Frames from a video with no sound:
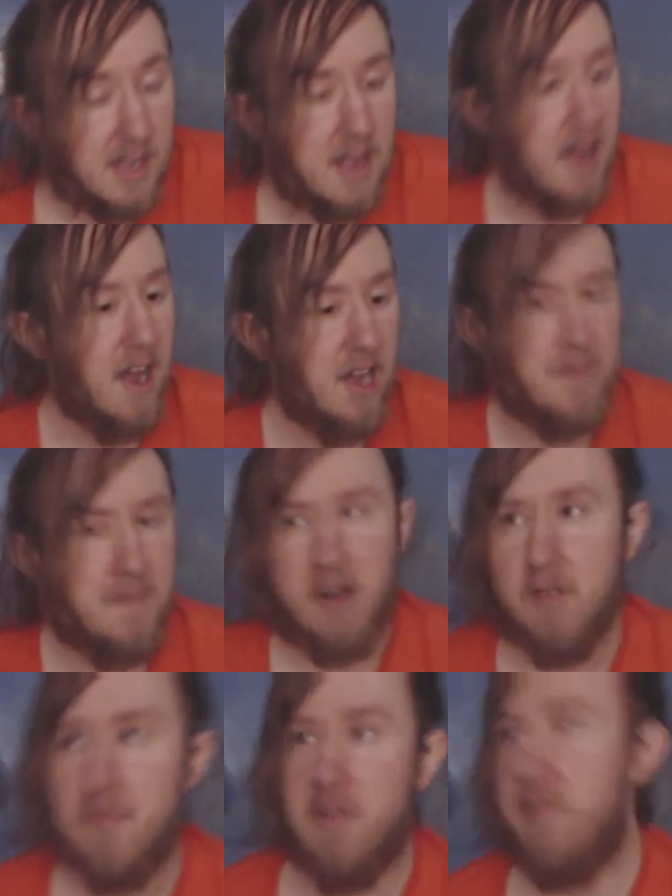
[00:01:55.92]

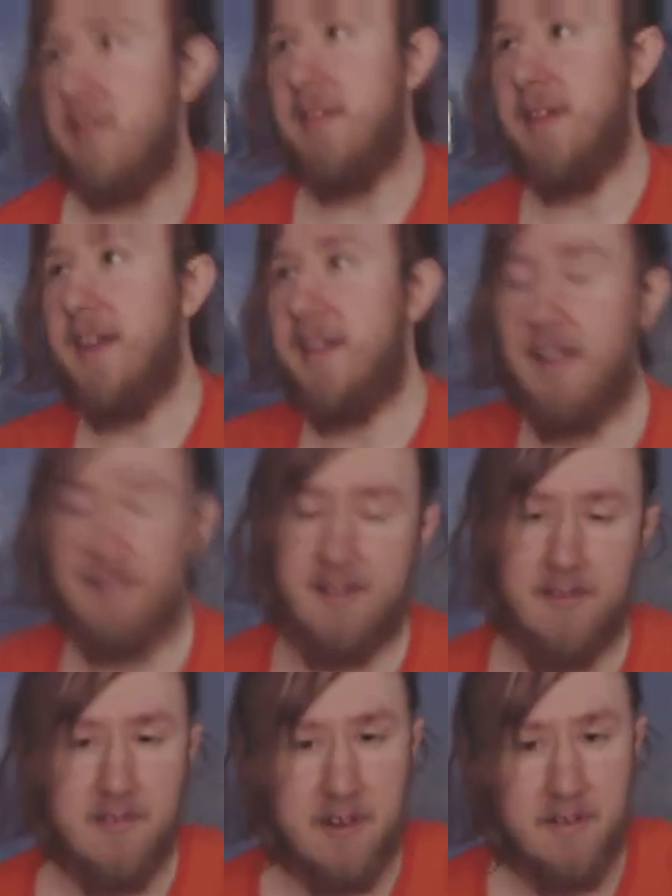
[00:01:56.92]
I'll put like their
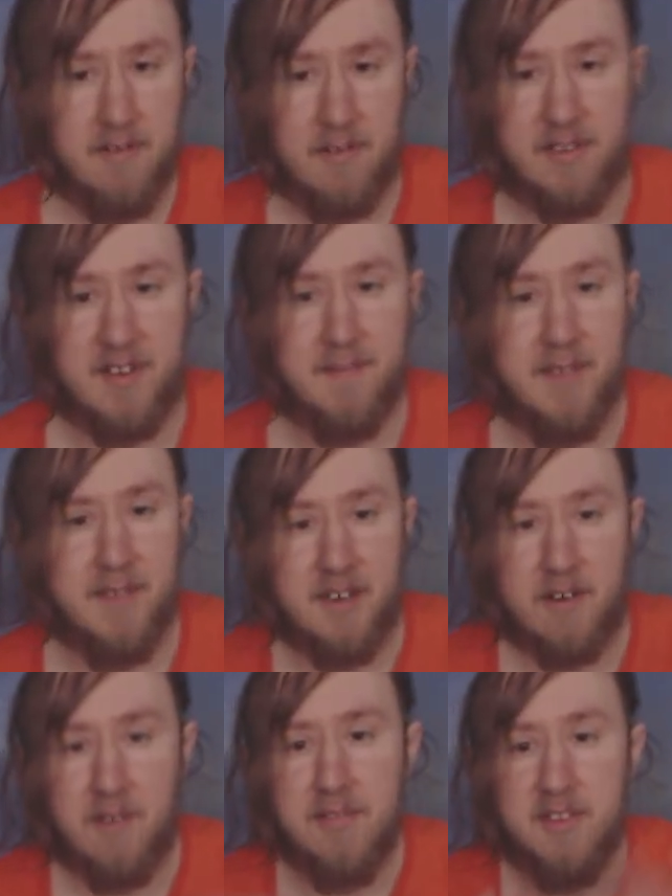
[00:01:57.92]
logo or something
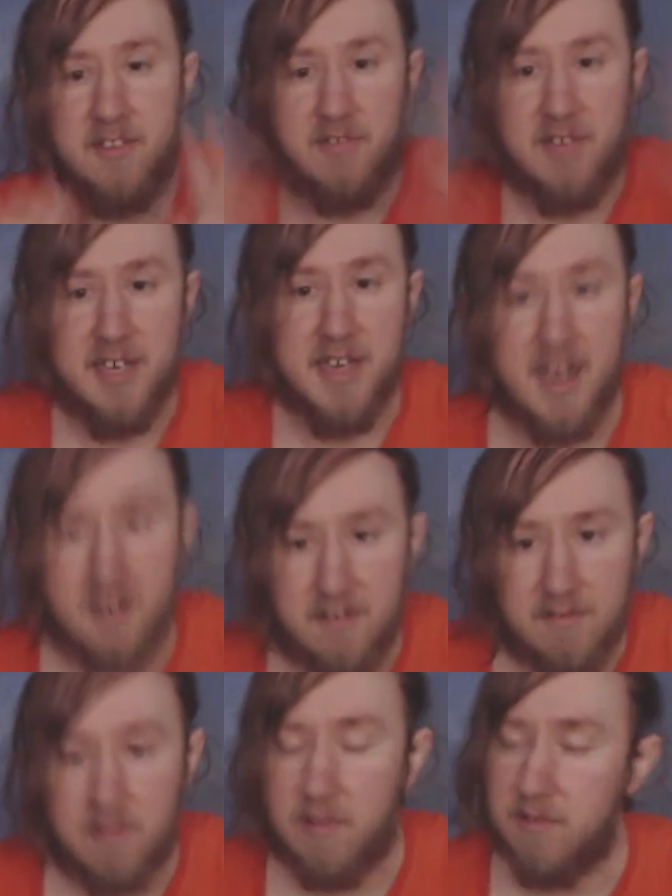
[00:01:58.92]
on the screen
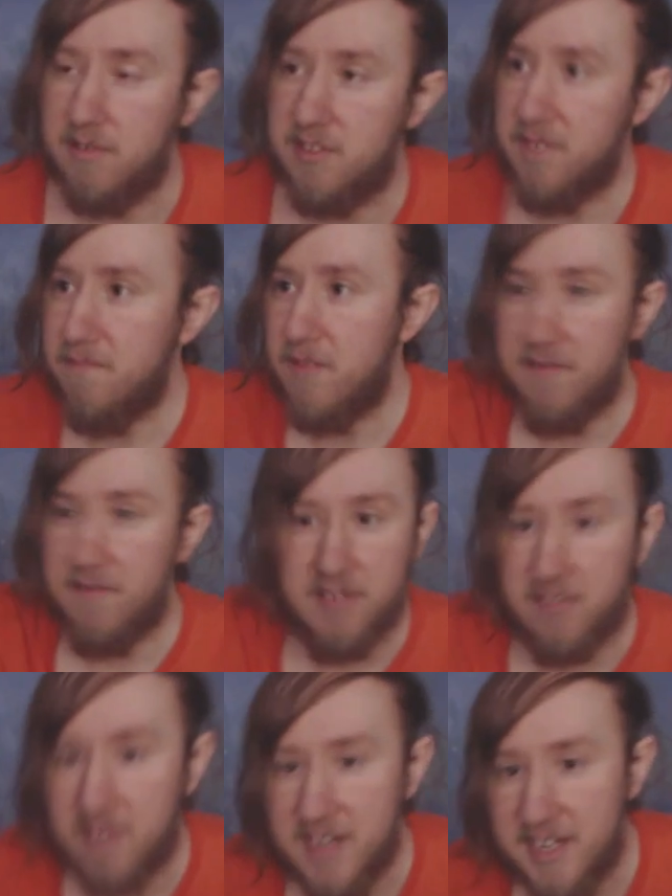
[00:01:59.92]
now, or somewhere on the
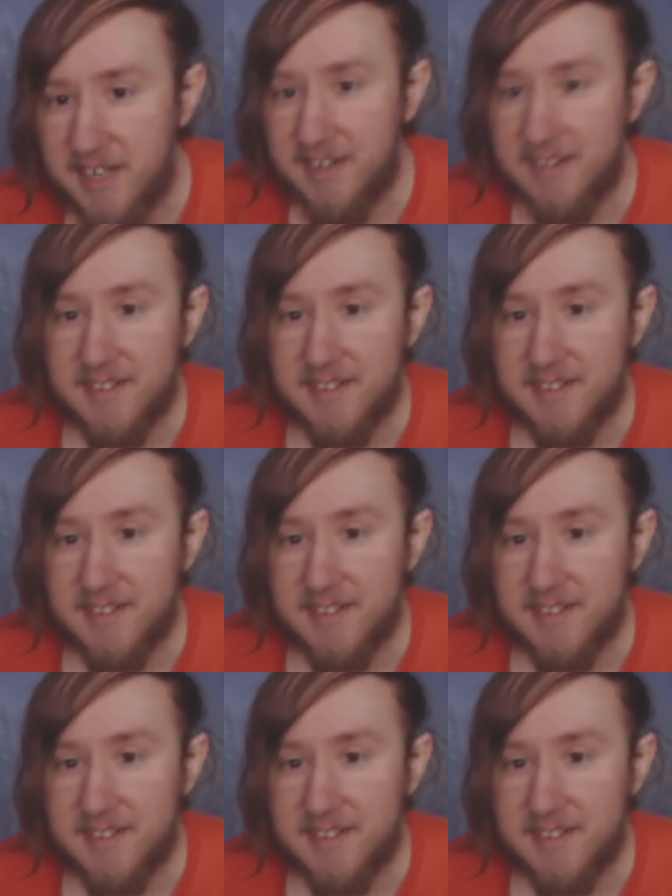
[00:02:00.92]
screen.